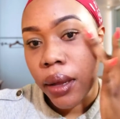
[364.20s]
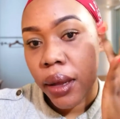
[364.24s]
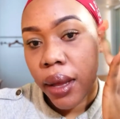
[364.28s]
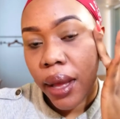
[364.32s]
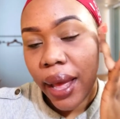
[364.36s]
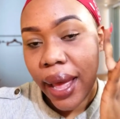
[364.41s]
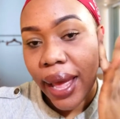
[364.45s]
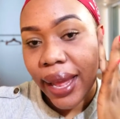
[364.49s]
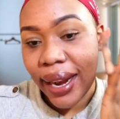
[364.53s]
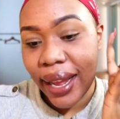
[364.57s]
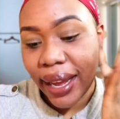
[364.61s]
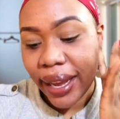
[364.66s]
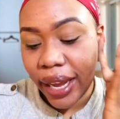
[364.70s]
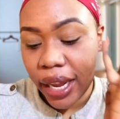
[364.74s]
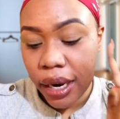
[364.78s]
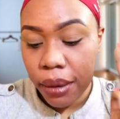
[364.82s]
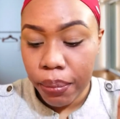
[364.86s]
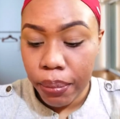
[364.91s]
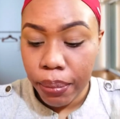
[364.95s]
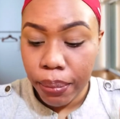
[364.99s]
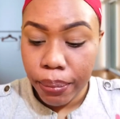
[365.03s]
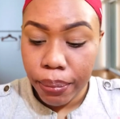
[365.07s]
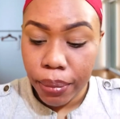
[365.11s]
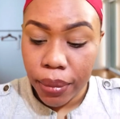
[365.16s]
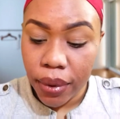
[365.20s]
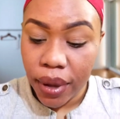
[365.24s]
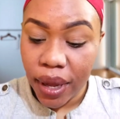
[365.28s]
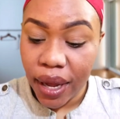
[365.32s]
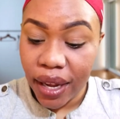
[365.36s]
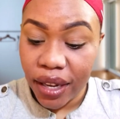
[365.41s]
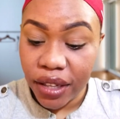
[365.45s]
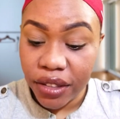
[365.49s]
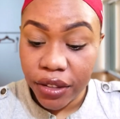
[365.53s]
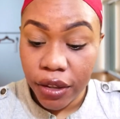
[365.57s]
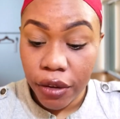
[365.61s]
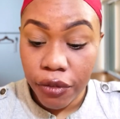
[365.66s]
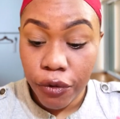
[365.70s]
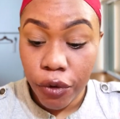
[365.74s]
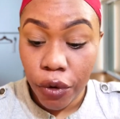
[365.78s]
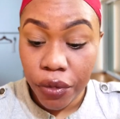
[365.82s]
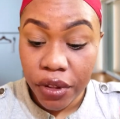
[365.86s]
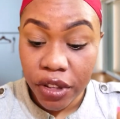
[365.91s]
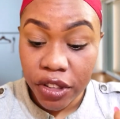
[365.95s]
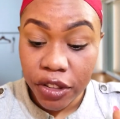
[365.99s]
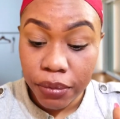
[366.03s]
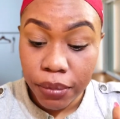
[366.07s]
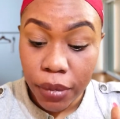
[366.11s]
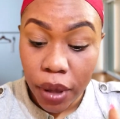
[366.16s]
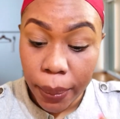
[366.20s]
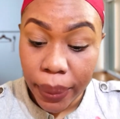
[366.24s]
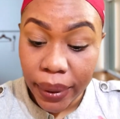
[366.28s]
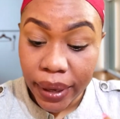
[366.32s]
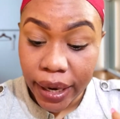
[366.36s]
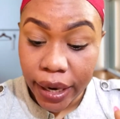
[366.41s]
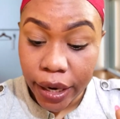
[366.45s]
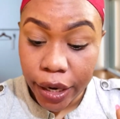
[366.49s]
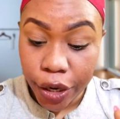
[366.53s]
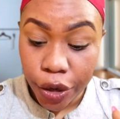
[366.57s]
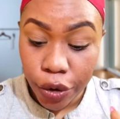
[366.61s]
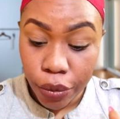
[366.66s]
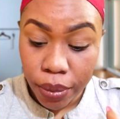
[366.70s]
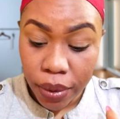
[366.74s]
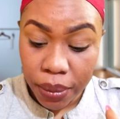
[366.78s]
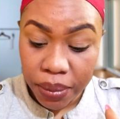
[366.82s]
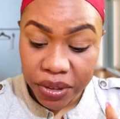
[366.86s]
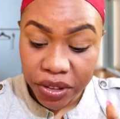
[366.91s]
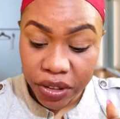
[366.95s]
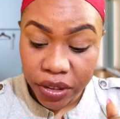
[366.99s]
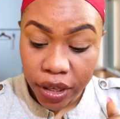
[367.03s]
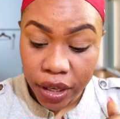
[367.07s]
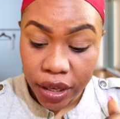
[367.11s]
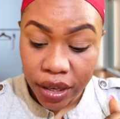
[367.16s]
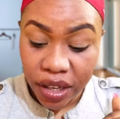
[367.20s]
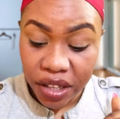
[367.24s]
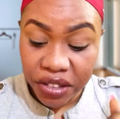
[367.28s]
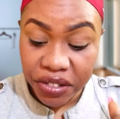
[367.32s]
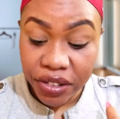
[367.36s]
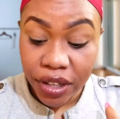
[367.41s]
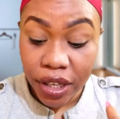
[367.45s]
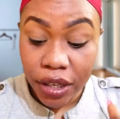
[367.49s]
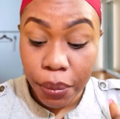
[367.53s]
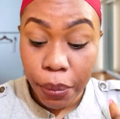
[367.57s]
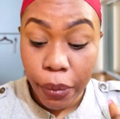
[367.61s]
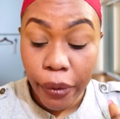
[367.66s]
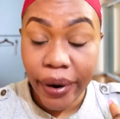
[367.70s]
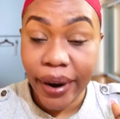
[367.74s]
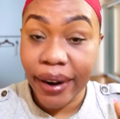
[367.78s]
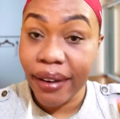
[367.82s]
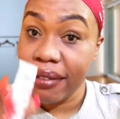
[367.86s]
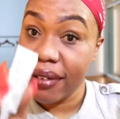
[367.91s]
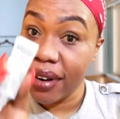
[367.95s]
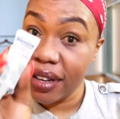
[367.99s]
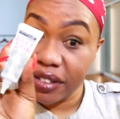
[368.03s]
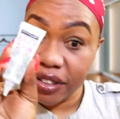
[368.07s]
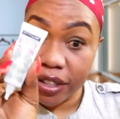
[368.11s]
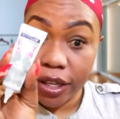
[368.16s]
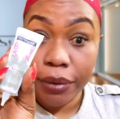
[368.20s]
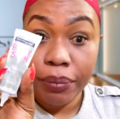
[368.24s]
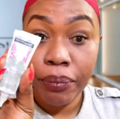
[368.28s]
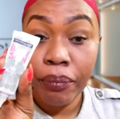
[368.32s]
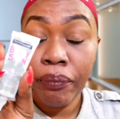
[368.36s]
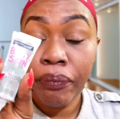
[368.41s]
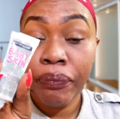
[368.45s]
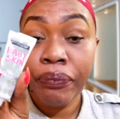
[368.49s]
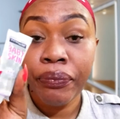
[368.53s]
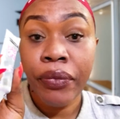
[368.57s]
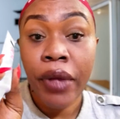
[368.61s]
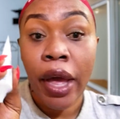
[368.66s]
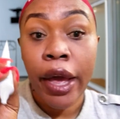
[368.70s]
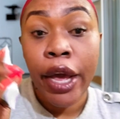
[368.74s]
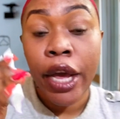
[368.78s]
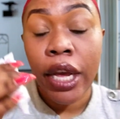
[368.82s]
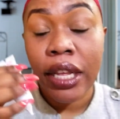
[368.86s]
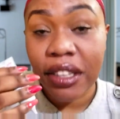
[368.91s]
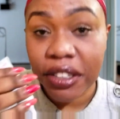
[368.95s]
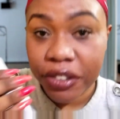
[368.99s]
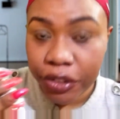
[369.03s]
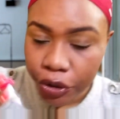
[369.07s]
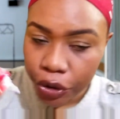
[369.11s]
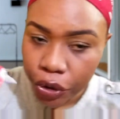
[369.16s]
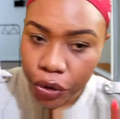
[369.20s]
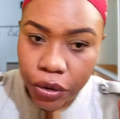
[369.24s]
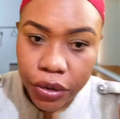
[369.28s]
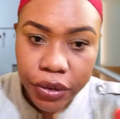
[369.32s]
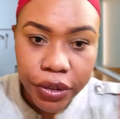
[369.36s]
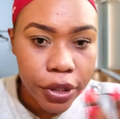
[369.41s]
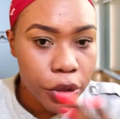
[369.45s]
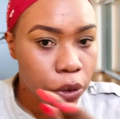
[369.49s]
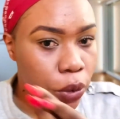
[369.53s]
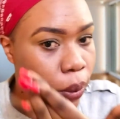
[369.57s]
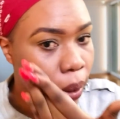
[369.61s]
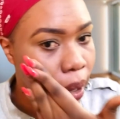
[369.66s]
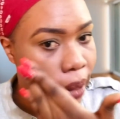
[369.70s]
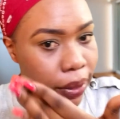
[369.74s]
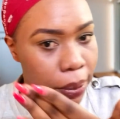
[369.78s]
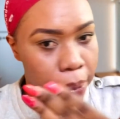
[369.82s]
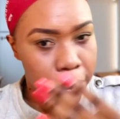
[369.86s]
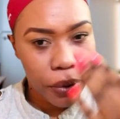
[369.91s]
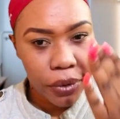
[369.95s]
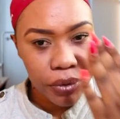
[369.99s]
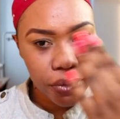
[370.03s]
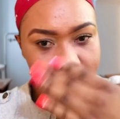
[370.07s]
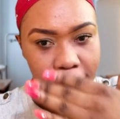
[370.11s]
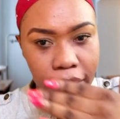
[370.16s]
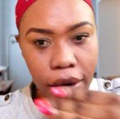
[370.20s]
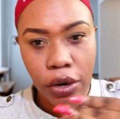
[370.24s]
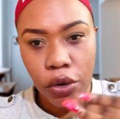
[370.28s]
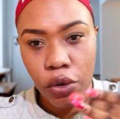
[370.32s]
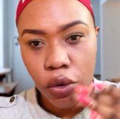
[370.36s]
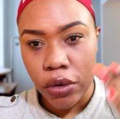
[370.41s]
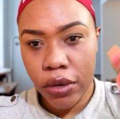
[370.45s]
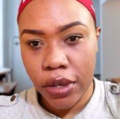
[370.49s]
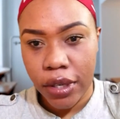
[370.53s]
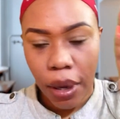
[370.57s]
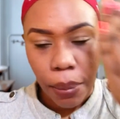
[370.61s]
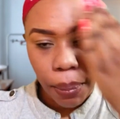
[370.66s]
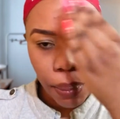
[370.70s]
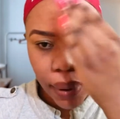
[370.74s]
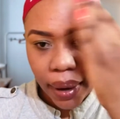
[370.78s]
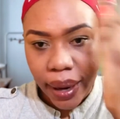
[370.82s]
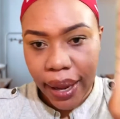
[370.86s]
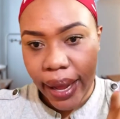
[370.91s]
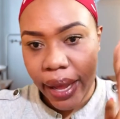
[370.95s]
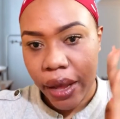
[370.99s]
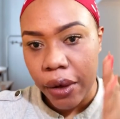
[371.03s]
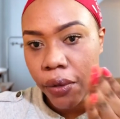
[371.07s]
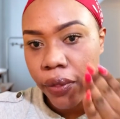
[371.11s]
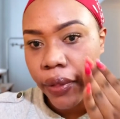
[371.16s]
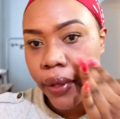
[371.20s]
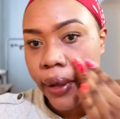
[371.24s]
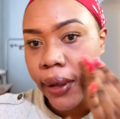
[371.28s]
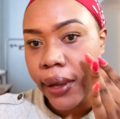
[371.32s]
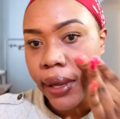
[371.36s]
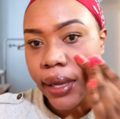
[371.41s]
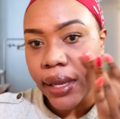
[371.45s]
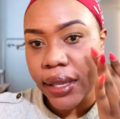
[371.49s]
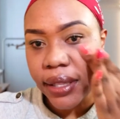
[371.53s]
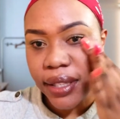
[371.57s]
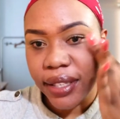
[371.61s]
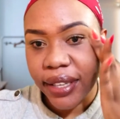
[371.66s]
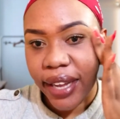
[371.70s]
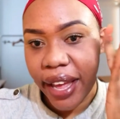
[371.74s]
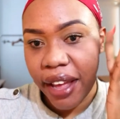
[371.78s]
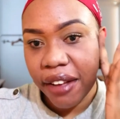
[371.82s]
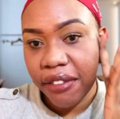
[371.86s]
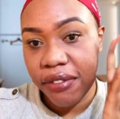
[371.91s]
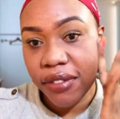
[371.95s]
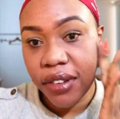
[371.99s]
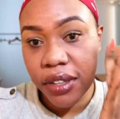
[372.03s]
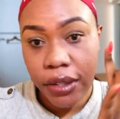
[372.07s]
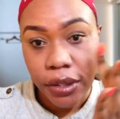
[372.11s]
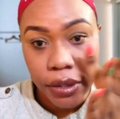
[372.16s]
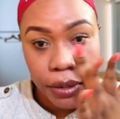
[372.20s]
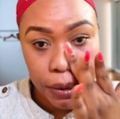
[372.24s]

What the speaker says: And again, guys, for this Maybelline New Baby Skin Instant Pore Eraser, just use it where the pores are. Don't apply on the entire face.